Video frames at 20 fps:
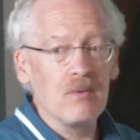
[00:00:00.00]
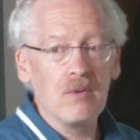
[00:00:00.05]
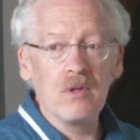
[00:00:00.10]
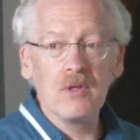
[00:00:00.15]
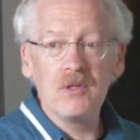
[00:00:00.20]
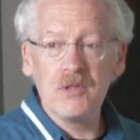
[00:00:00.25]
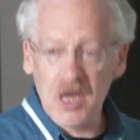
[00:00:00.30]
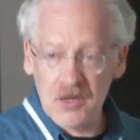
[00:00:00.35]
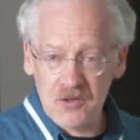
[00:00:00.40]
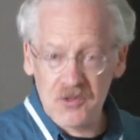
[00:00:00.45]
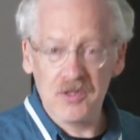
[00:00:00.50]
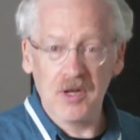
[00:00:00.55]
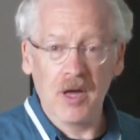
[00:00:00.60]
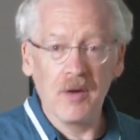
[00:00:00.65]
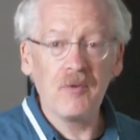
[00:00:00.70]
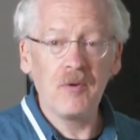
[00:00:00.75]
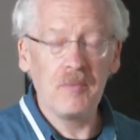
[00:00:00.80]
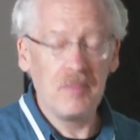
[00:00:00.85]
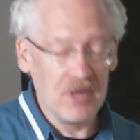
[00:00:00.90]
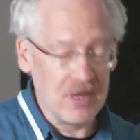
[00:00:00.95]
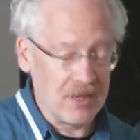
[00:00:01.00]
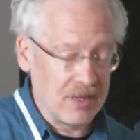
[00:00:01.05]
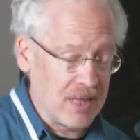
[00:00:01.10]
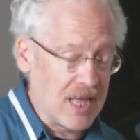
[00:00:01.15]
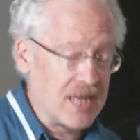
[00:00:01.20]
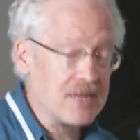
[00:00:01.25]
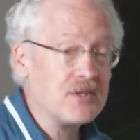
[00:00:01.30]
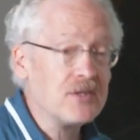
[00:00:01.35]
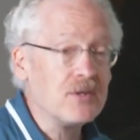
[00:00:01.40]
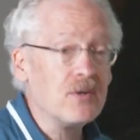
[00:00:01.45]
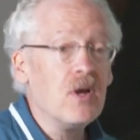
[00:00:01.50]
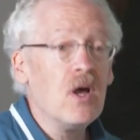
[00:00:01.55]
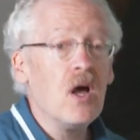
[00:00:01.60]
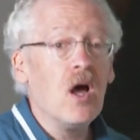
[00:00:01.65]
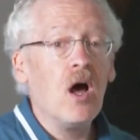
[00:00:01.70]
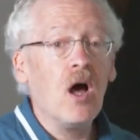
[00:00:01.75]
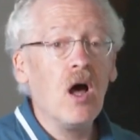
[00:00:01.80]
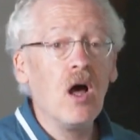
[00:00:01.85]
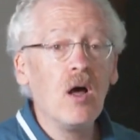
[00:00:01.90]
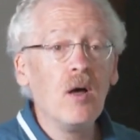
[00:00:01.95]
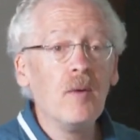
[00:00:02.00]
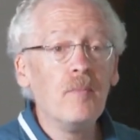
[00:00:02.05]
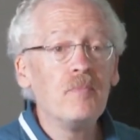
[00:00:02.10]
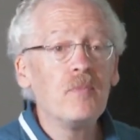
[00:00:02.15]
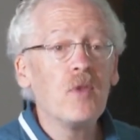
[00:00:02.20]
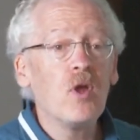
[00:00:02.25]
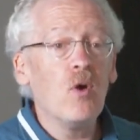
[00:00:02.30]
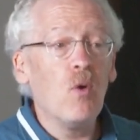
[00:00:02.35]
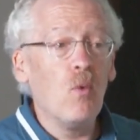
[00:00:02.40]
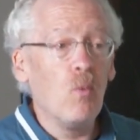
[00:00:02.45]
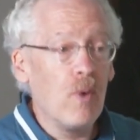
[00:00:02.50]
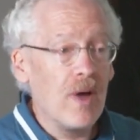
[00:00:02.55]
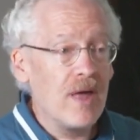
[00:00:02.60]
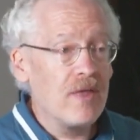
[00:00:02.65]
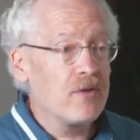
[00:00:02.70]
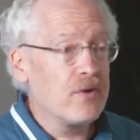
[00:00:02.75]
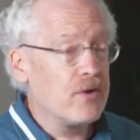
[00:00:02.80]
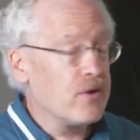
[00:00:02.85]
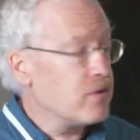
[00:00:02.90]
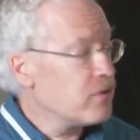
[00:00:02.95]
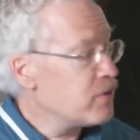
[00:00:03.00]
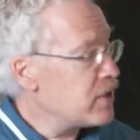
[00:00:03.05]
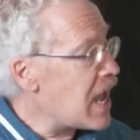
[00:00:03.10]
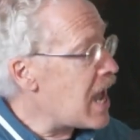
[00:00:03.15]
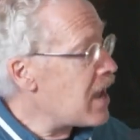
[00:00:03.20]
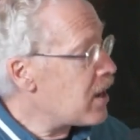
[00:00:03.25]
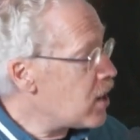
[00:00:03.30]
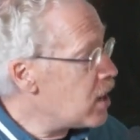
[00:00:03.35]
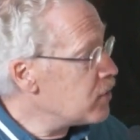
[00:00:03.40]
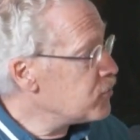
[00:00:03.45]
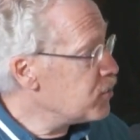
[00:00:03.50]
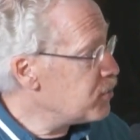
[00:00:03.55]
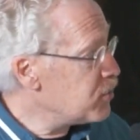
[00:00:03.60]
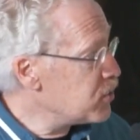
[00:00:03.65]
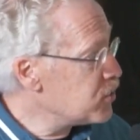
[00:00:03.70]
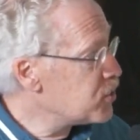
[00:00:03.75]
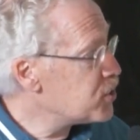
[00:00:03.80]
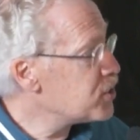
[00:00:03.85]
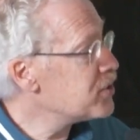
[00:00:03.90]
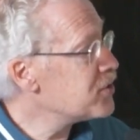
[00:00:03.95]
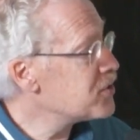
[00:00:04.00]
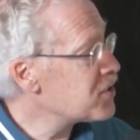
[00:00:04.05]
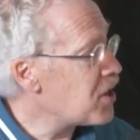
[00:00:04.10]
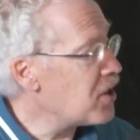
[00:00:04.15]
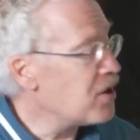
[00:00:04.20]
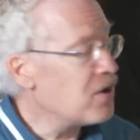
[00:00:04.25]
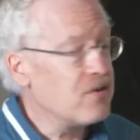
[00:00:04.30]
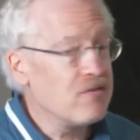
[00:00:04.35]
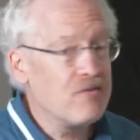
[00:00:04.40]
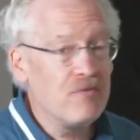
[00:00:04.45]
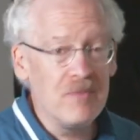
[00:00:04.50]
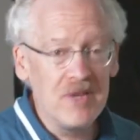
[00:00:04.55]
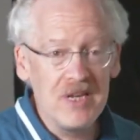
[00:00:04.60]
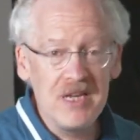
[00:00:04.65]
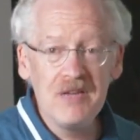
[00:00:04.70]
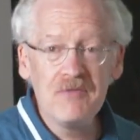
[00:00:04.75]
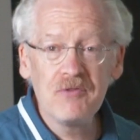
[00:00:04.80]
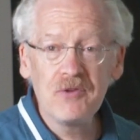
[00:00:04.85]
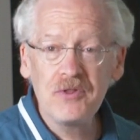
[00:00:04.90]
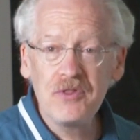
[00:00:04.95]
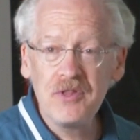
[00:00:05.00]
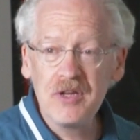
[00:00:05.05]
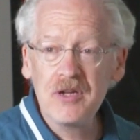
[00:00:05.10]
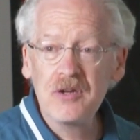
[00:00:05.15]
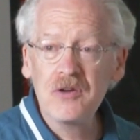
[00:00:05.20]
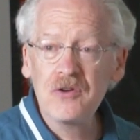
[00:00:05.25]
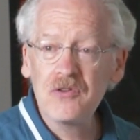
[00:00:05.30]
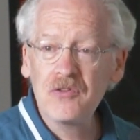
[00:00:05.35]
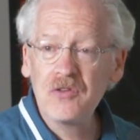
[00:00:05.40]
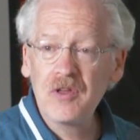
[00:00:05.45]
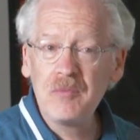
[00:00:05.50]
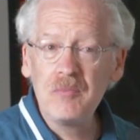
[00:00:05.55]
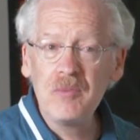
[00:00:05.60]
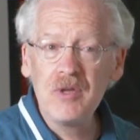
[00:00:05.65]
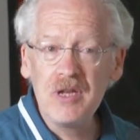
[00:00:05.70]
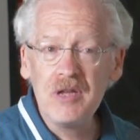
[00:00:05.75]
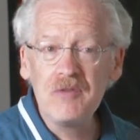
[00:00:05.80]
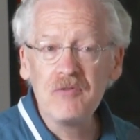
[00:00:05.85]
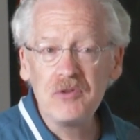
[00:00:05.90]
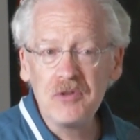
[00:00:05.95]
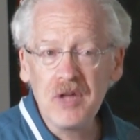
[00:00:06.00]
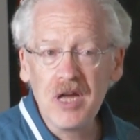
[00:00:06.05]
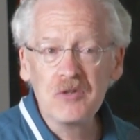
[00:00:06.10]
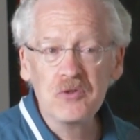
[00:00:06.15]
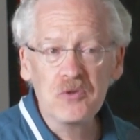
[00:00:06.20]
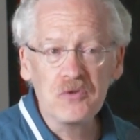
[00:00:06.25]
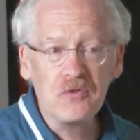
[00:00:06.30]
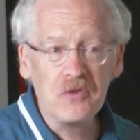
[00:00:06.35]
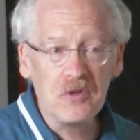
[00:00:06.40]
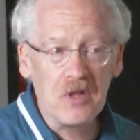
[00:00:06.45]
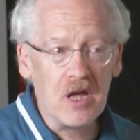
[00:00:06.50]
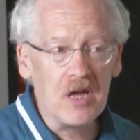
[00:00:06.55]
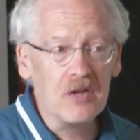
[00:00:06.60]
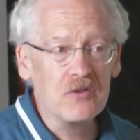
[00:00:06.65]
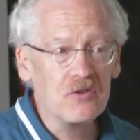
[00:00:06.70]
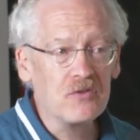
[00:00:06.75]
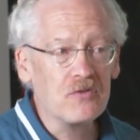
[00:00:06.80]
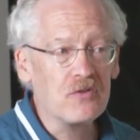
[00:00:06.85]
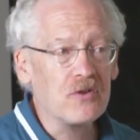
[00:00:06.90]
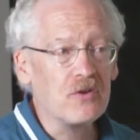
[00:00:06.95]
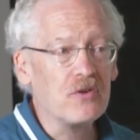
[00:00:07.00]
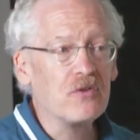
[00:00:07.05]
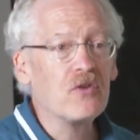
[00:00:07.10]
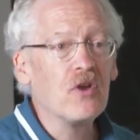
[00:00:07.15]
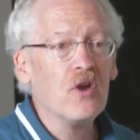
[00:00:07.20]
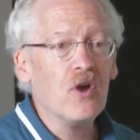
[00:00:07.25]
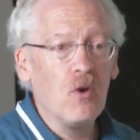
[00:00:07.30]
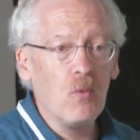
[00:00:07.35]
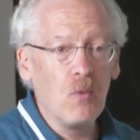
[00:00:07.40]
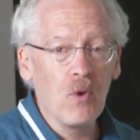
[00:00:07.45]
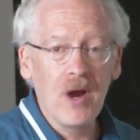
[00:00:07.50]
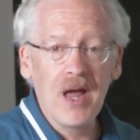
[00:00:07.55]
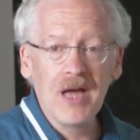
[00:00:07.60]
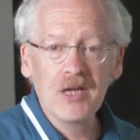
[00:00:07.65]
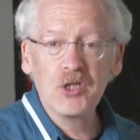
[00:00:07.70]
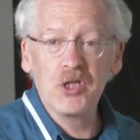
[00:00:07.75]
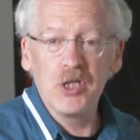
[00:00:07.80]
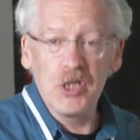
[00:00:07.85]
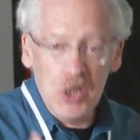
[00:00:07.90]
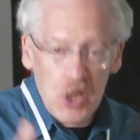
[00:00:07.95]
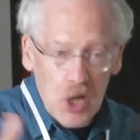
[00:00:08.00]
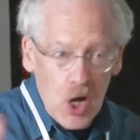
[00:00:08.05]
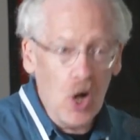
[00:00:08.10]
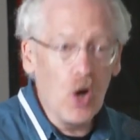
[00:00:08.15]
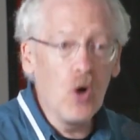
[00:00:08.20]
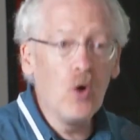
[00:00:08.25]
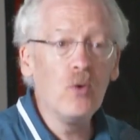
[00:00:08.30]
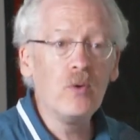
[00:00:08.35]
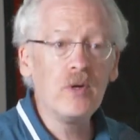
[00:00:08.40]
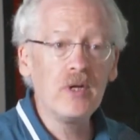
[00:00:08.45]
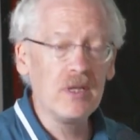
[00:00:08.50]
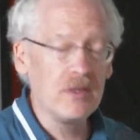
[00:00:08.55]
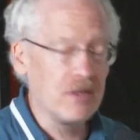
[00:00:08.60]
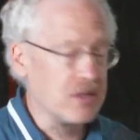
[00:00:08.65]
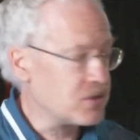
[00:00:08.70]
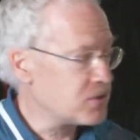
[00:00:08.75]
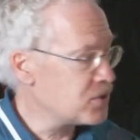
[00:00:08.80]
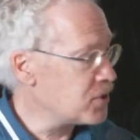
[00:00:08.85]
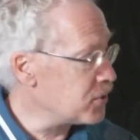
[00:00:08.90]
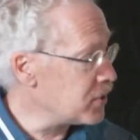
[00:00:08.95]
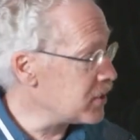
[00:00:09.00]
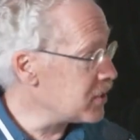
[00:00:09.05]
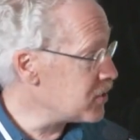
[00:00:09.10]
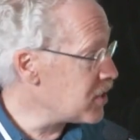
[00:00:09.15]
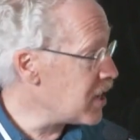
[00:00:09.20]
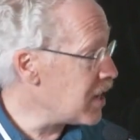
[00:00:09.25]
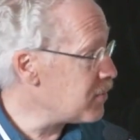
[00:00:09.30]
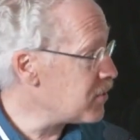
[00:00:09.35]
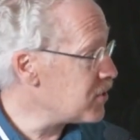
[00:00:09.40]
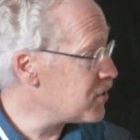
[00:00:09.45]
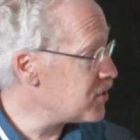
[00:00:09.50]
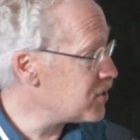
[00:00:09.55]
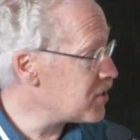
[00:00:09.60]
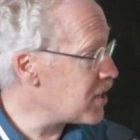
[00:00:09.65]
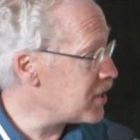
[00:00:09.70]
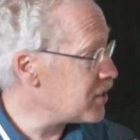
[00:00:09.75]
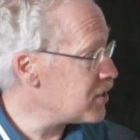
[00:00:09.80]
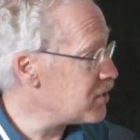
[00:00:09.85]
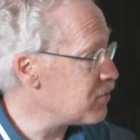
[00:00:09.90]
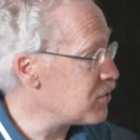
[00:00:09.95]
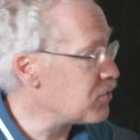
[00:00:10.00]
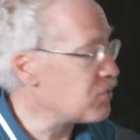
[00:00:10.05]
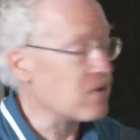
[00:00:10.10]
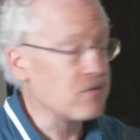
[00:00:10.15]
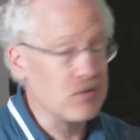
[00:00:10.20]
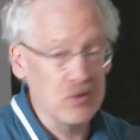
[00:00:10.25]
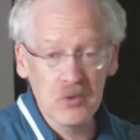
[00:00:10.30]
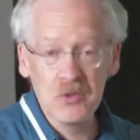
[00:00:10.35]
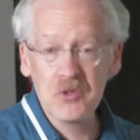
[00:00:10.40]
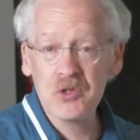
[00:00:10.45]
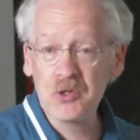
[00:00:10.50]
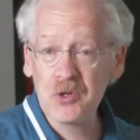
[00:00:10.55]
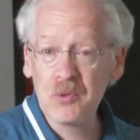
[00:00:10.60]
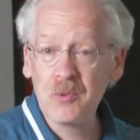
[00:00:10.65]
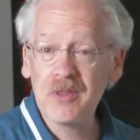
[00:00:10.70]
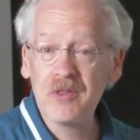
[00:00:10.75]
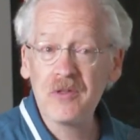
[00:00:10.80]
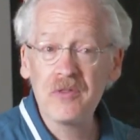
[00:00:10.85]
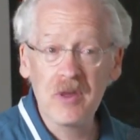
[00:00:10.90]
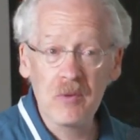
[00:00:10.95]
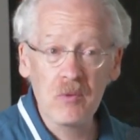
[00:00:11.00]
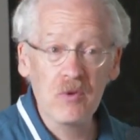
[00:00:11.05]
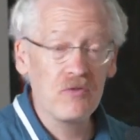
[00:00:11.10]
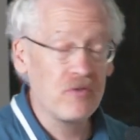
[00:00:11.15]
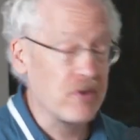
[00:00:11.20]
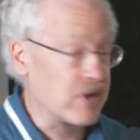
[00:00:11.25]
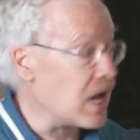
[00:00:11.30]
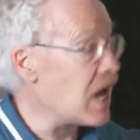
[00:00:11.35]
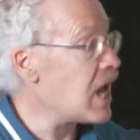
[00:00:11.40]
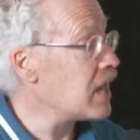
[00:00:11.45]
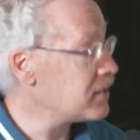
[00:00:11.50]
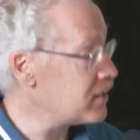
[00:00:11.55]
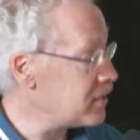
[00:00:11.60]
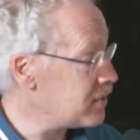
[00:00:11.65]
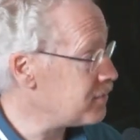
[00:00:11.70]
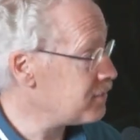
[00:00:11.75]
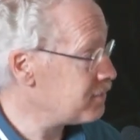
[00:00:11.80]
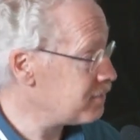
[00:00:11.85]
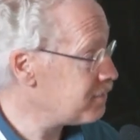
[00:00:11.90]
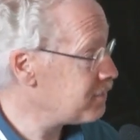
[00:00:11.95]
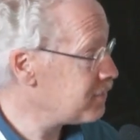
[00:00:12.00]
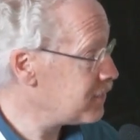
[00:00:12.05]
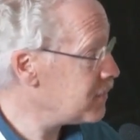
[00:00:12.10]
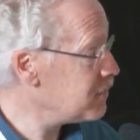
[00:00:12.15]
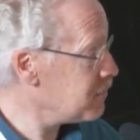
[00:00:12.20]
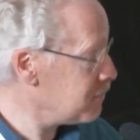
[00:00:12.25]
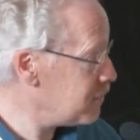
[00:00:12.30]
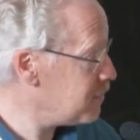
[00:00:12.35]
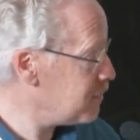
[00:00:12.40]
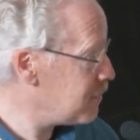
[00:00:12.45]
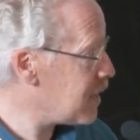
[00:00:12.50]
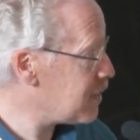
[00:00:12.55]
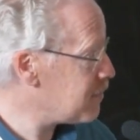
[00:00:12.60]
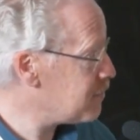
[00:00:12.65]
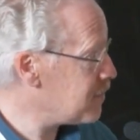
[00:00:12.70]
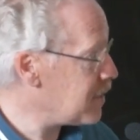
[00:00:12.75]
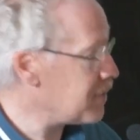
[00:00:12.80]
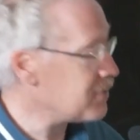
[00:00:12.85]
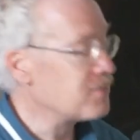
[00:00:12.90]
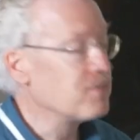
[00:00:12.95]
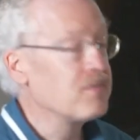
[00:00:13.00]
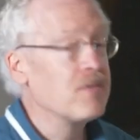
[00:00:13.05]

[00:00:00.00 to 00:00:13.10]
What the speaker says: Yes, I'll repeat it. Glad to. Whether the contributions of medieval thinkers and medieval natural philosophers were actually known during the time of the scientific revolution, or whether they were forgotten. Yes.